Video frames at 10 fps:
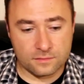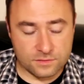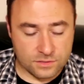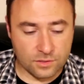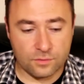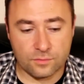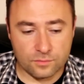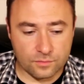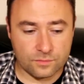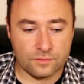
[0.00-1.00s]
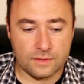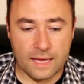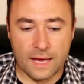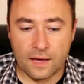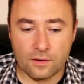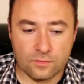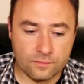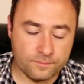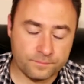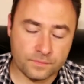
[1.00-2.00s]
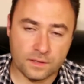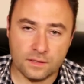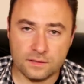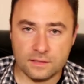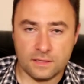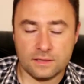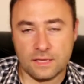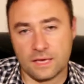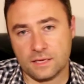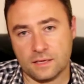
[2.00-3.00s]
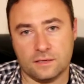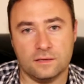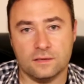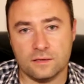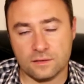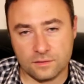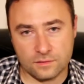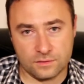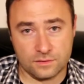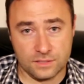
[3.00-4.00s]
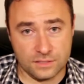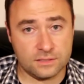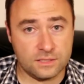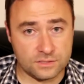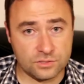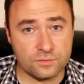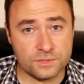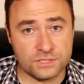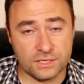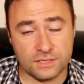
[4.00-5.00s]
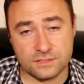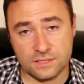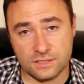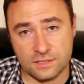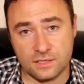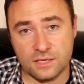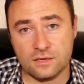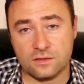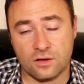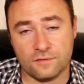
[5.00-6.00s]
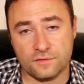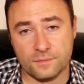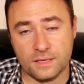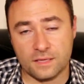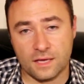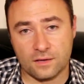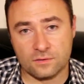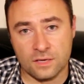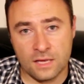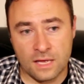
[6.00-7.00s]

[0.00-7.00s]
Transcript: so now they can, these new machines, the e-claw from Elaut,